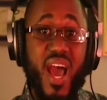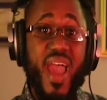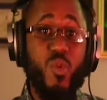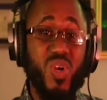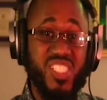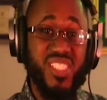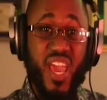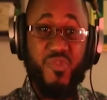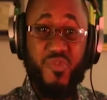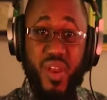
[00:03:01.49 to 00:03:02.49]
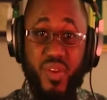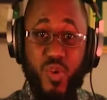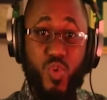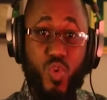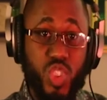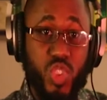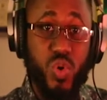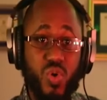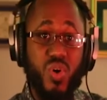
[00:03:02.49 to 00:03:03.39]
which is a vendor neutral